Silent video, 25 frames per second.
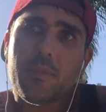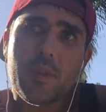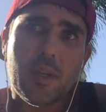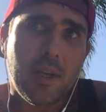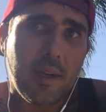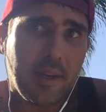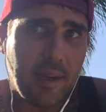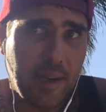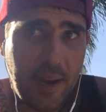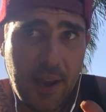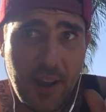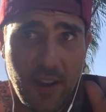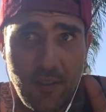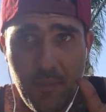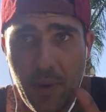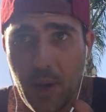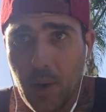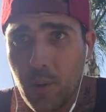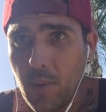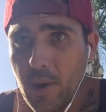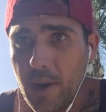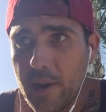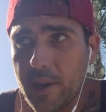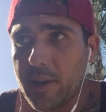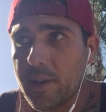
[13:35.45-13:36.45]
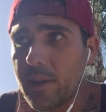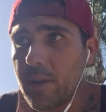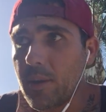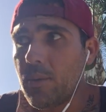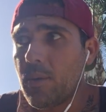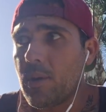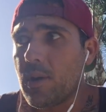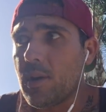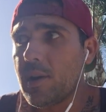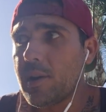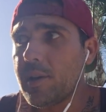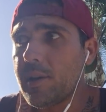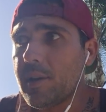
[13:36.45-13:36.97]
like I'd have my radio
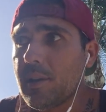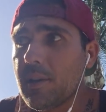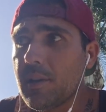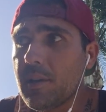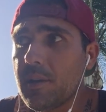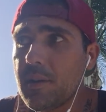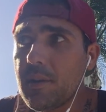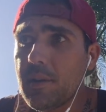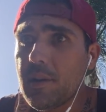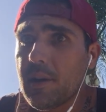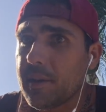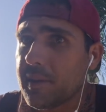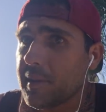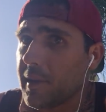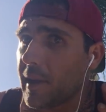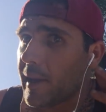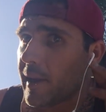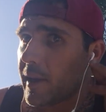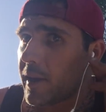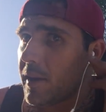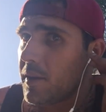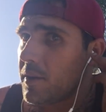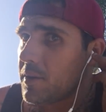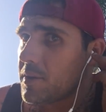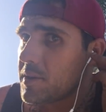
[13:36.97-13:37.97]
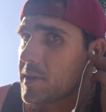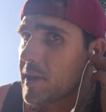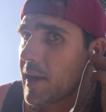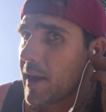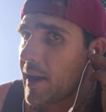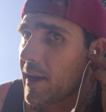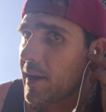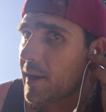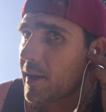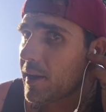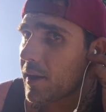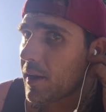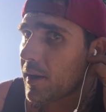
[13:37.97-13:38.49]
on, and I'd like
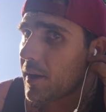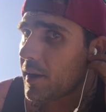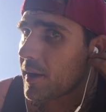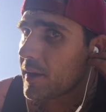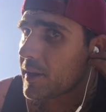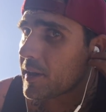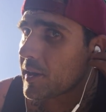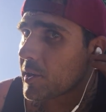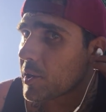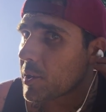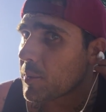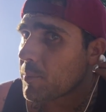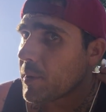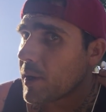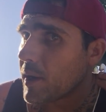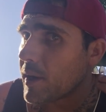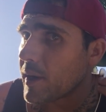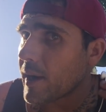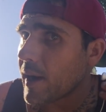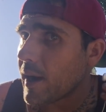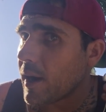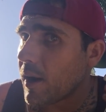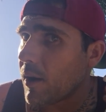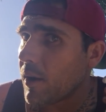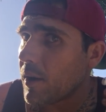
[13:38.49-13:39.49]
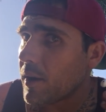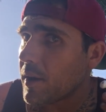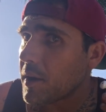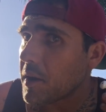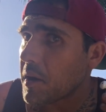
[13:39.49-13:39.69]
take an earbud out,